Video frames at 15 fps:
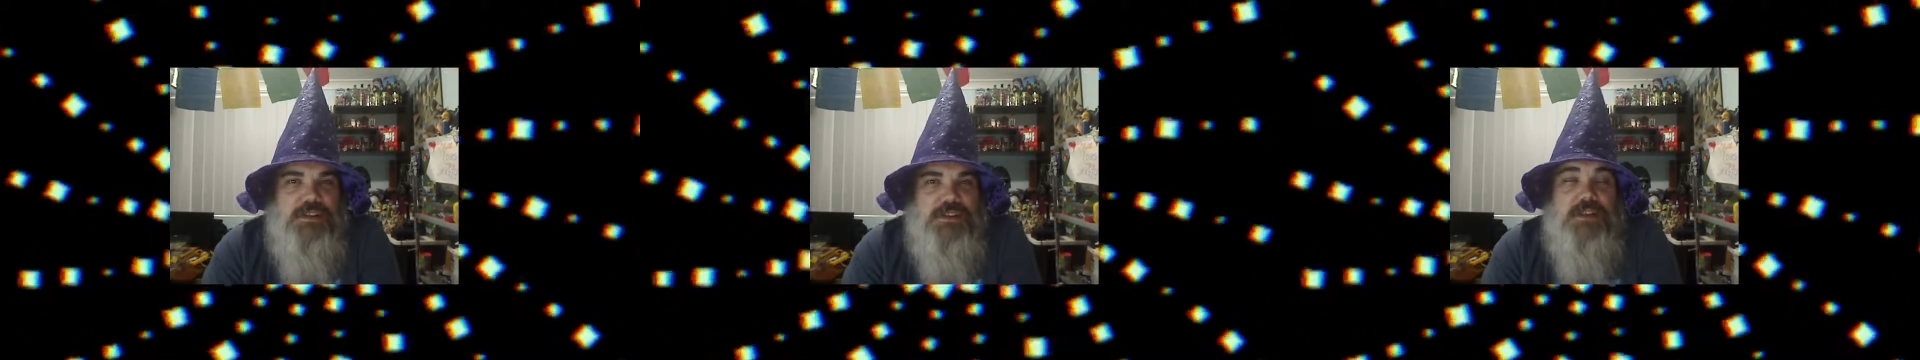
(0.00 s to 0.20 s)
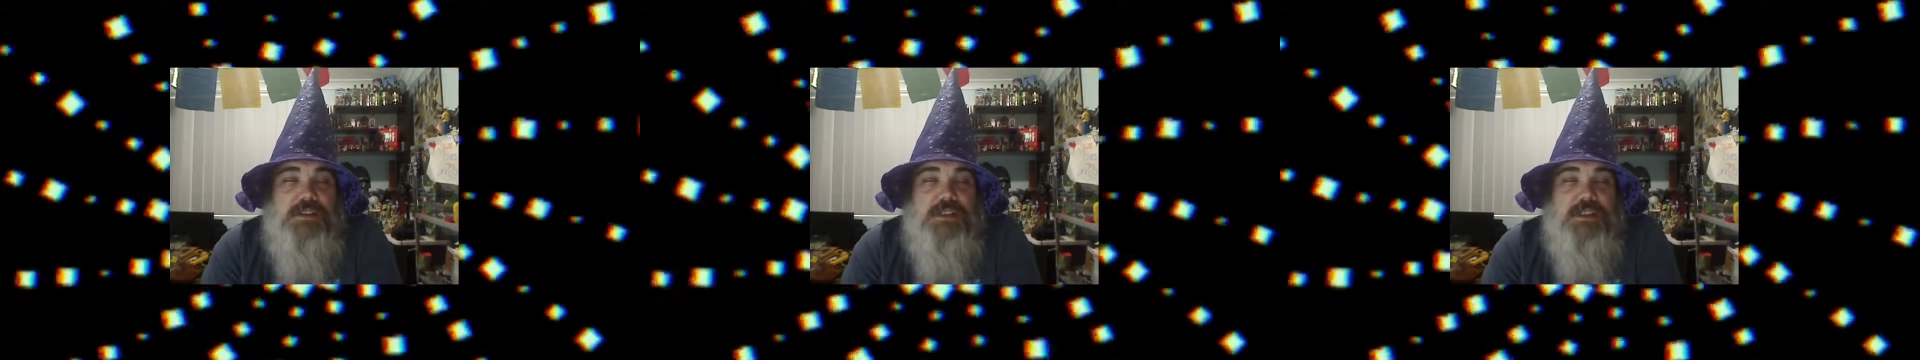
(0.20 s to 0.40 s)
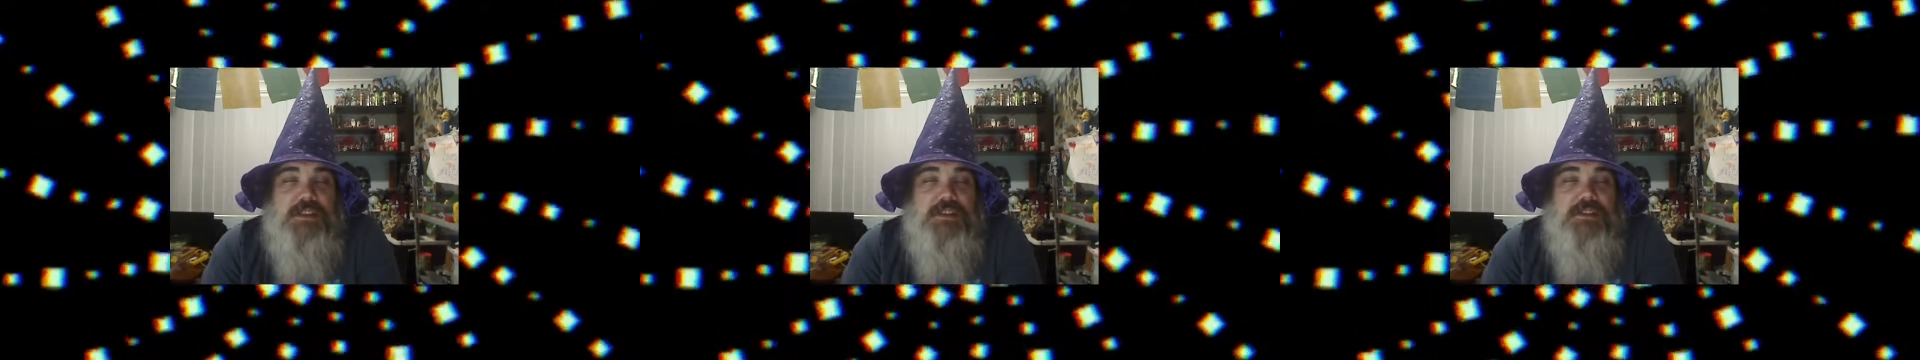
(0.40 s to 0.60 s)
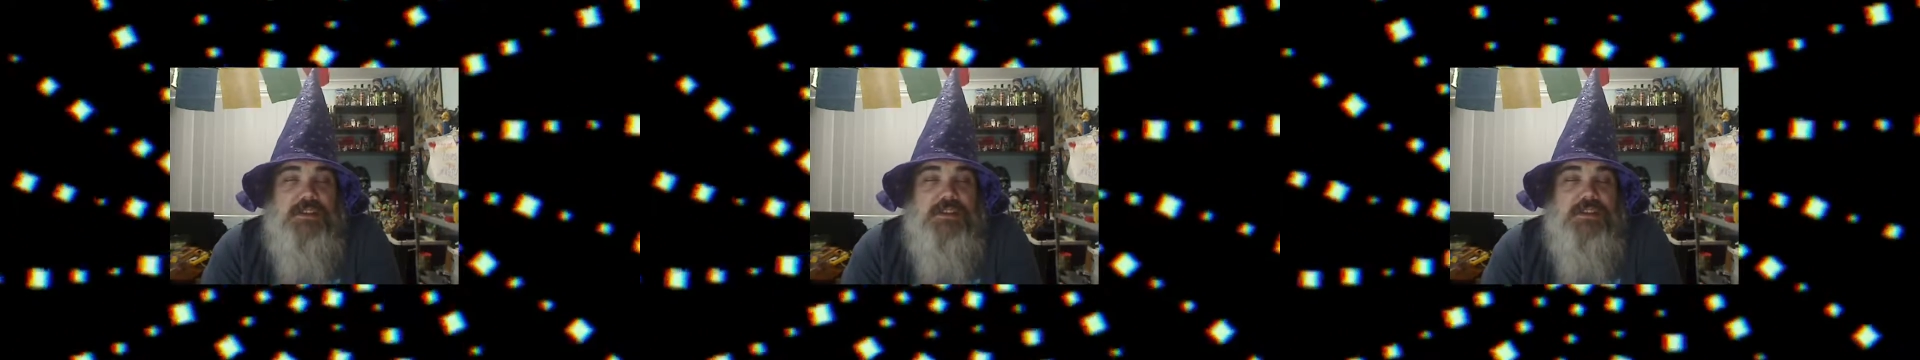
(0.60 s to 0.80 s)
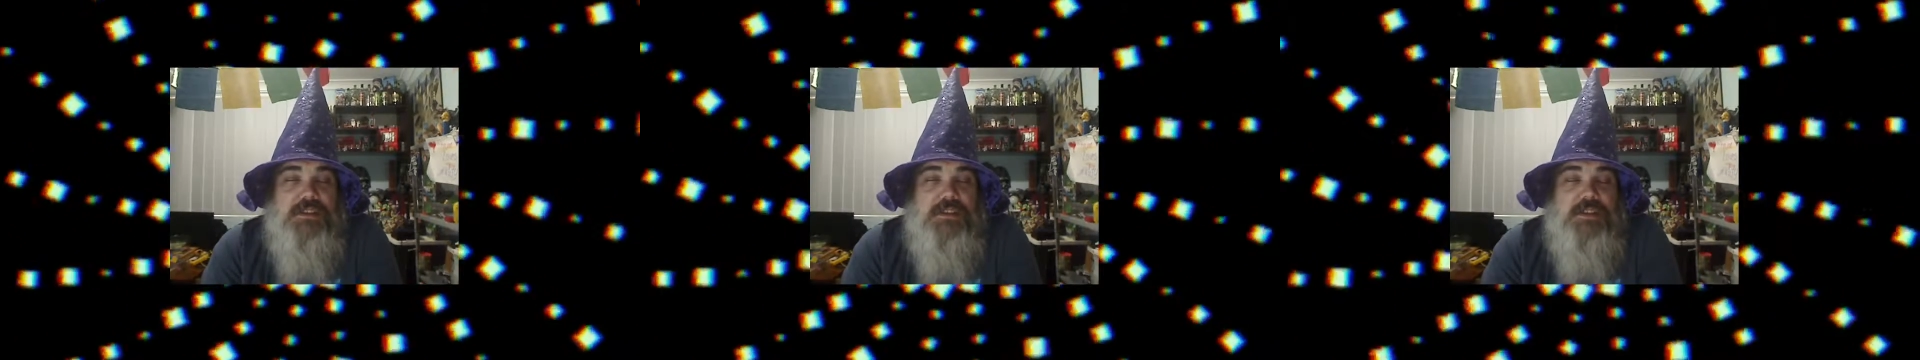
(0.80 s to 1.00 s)
As I
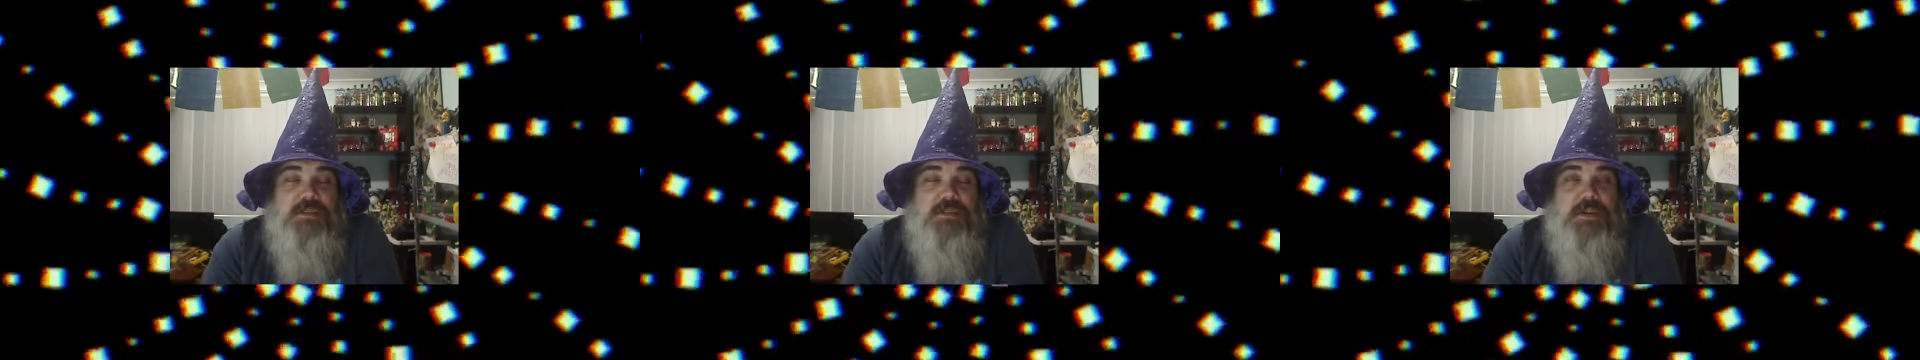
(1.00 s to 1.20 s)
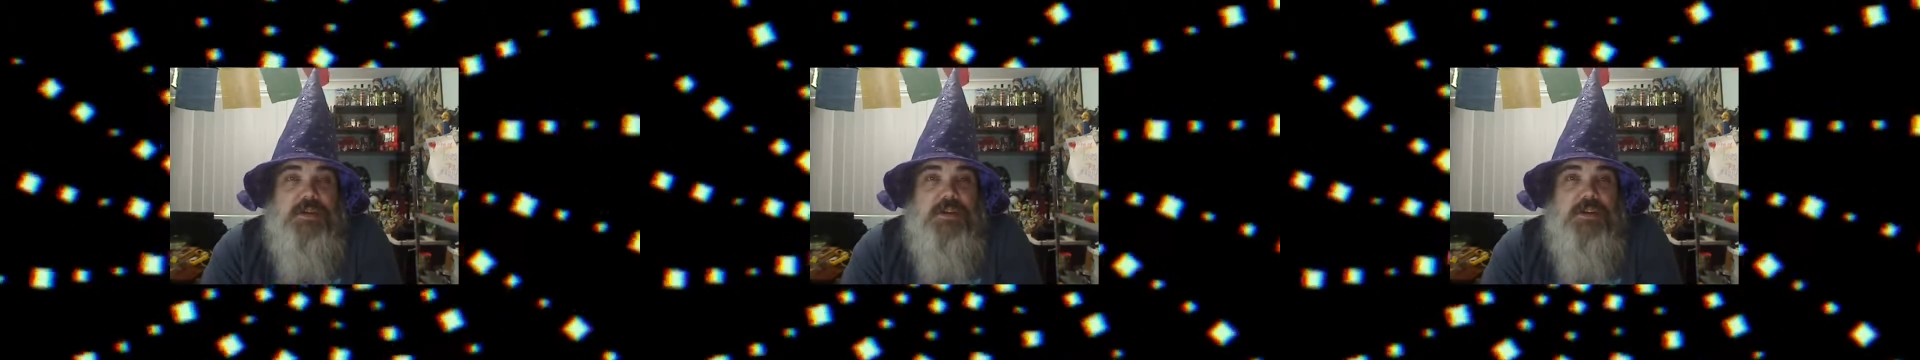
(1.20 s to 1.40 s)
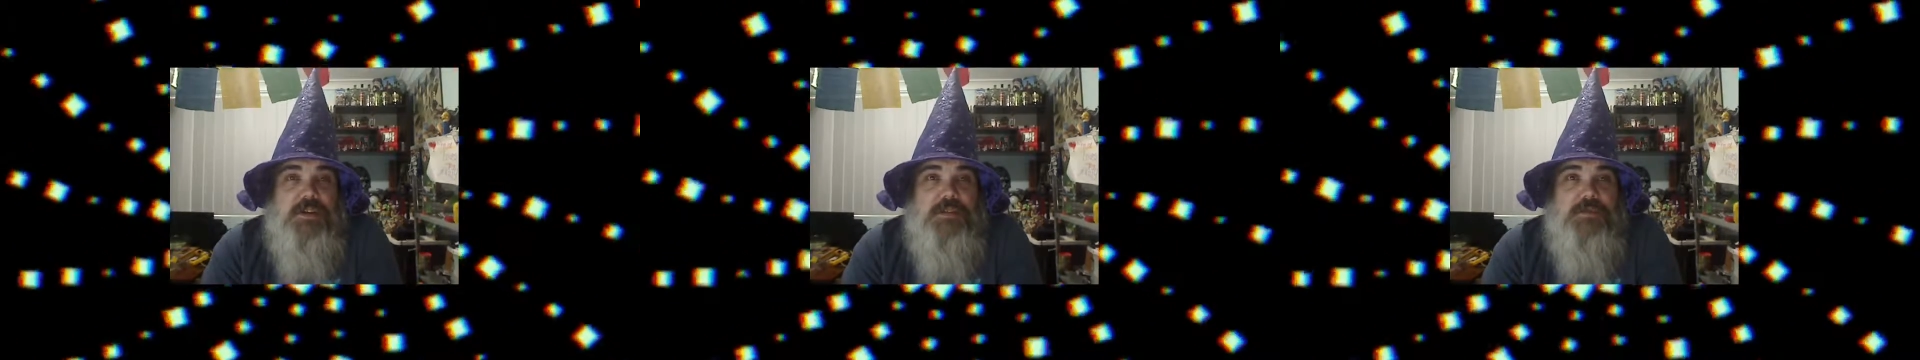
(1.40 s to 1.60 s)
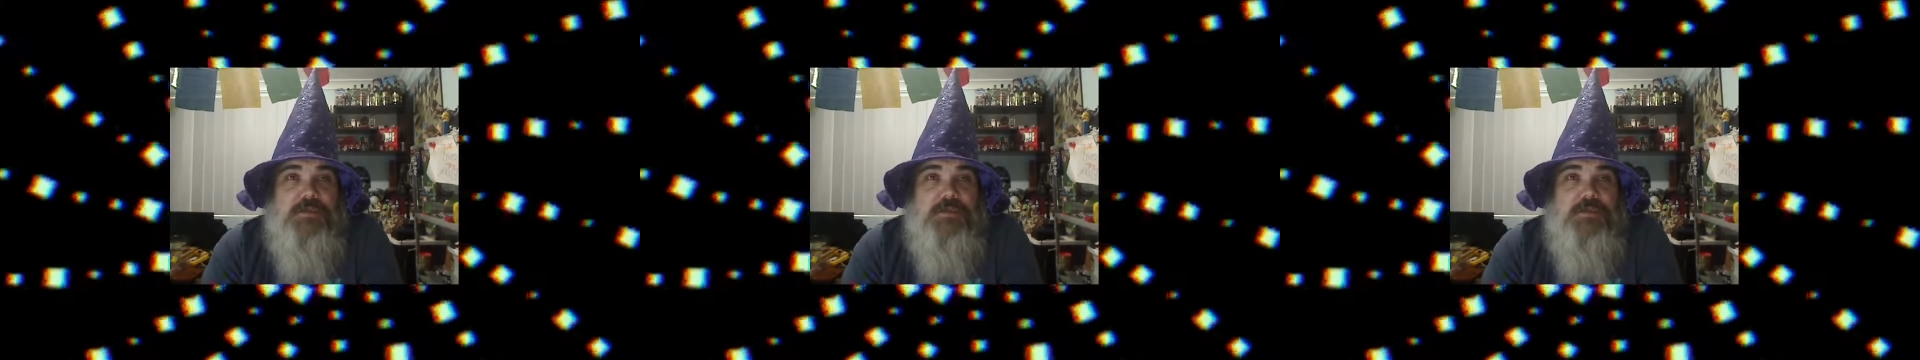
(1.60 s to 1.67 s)
continue exploring,